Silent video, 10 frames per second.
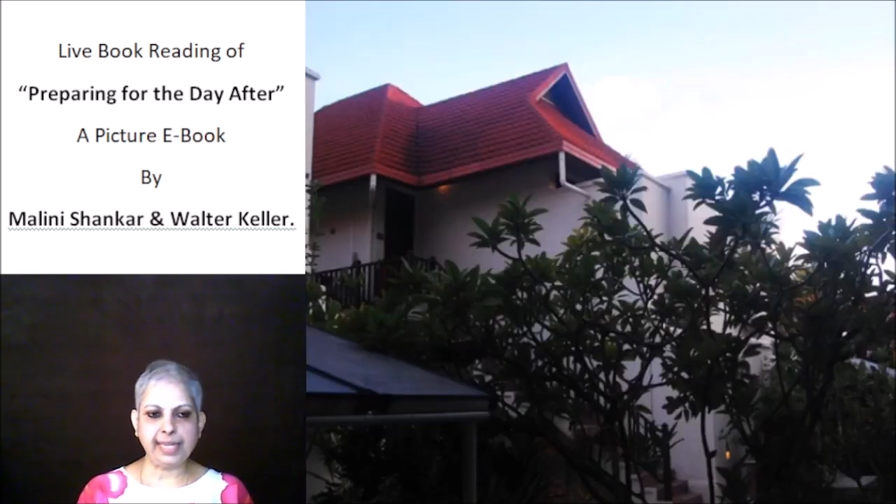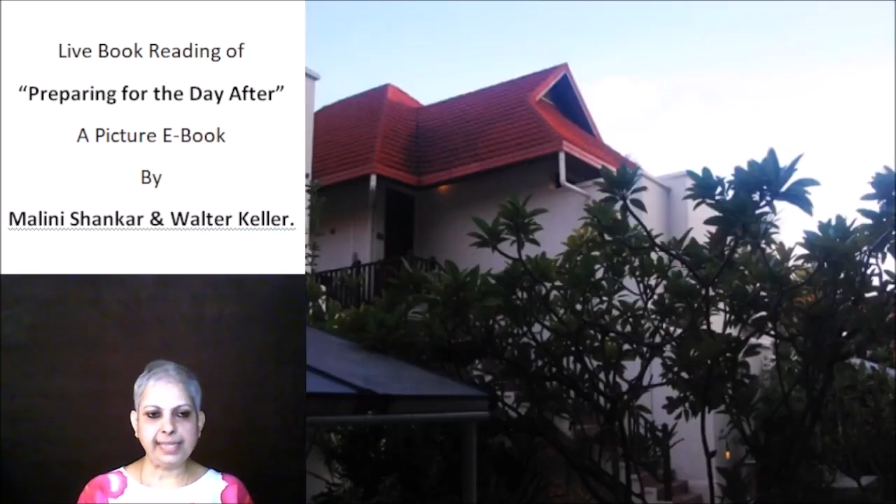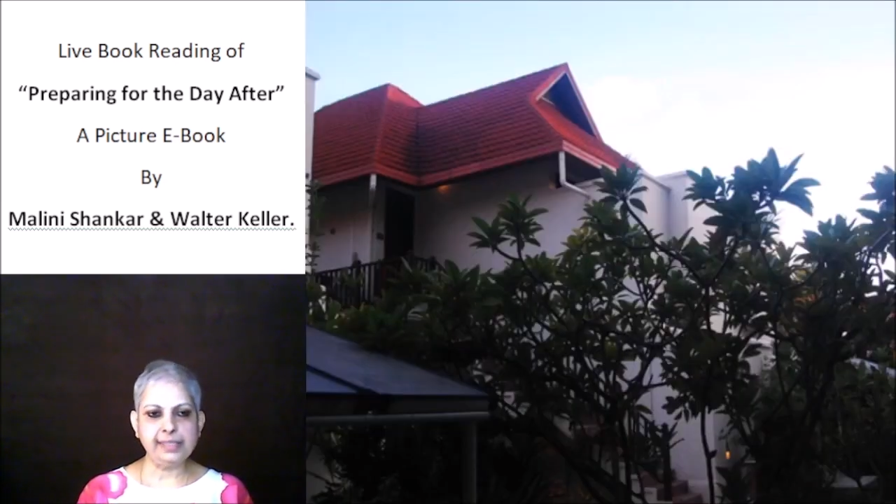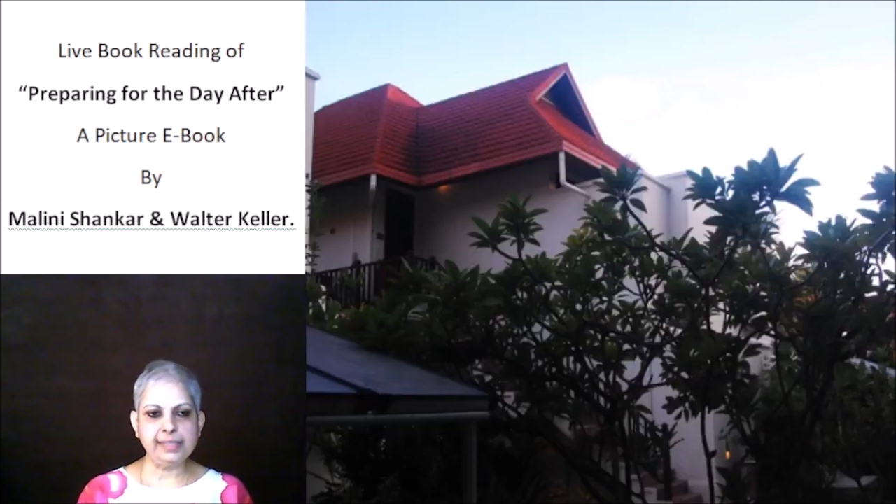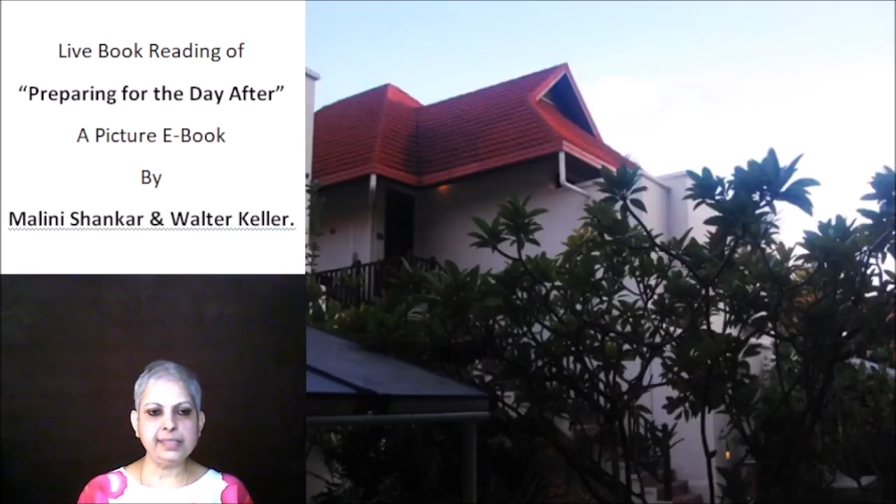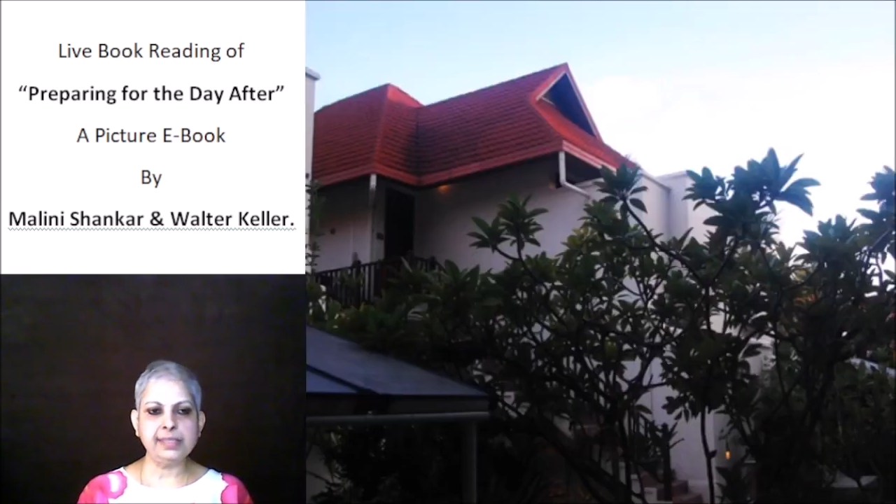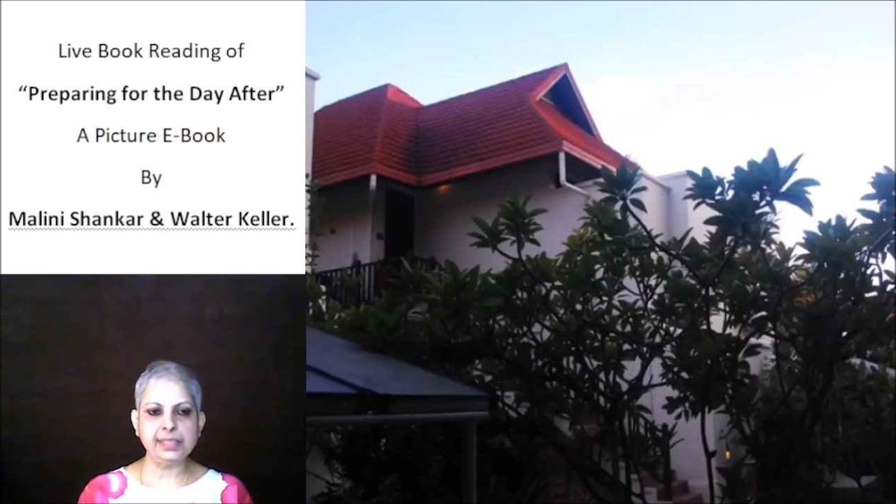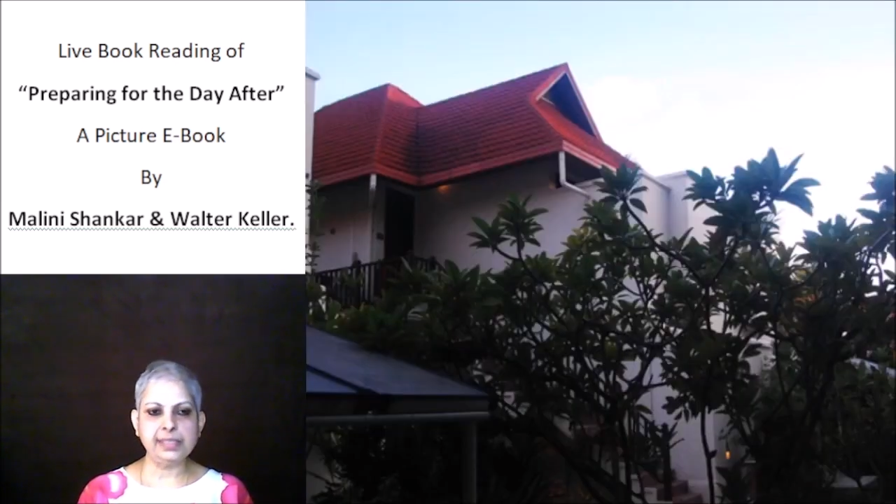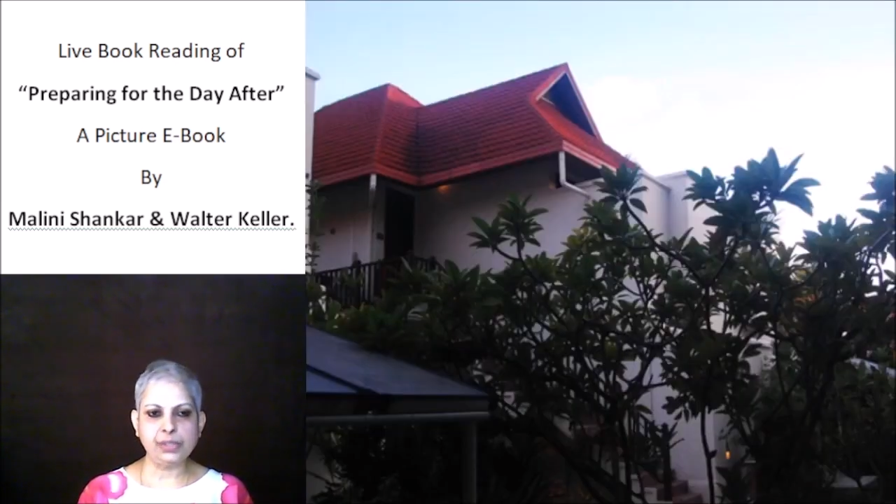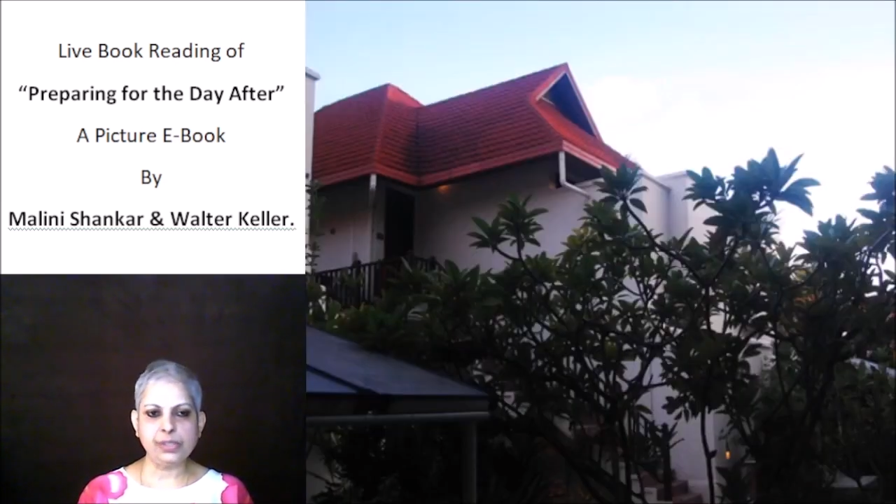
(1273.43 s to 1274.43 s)
islands in the
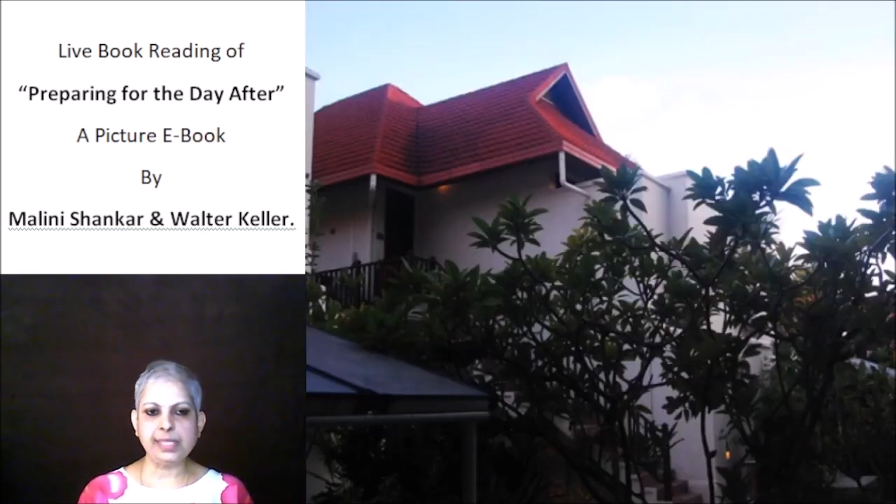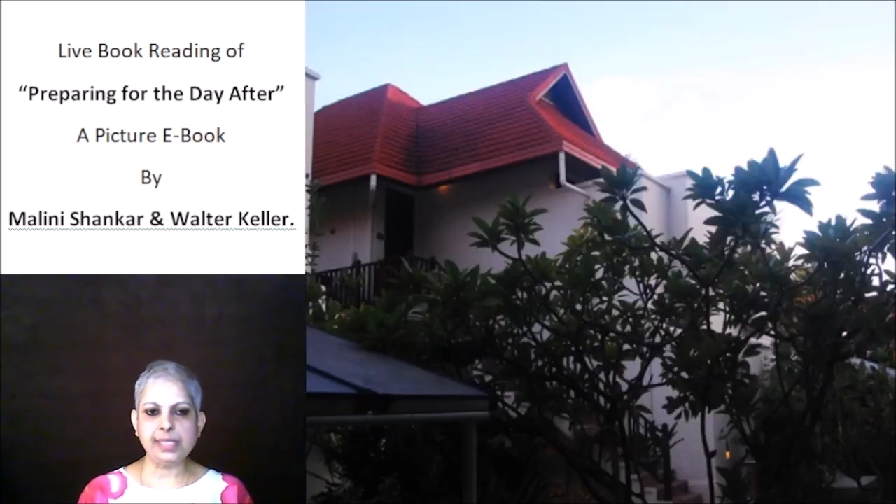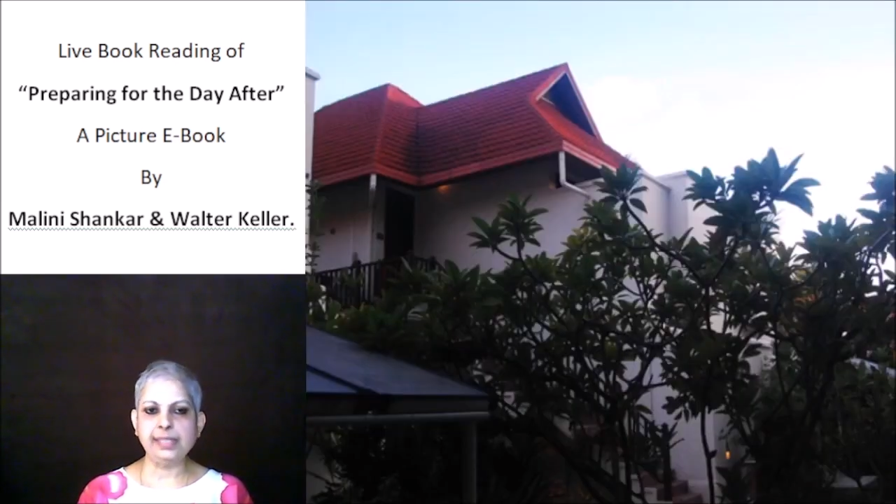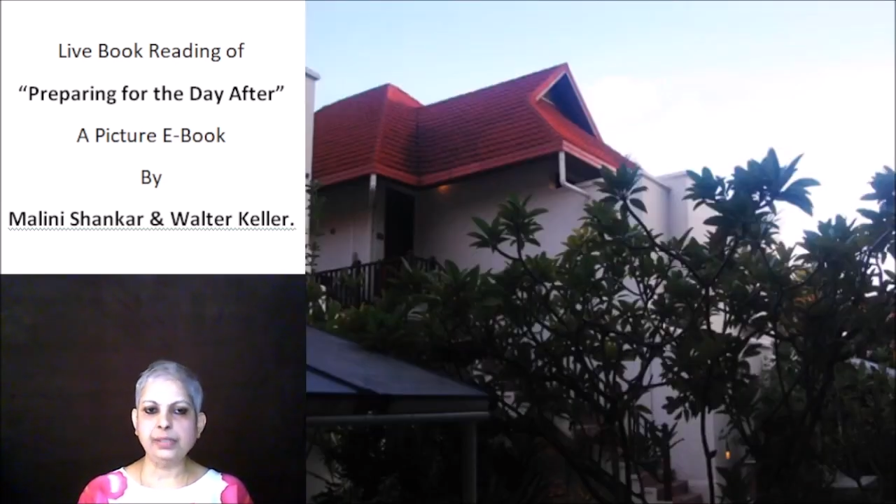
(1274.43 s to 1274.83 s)
atolls and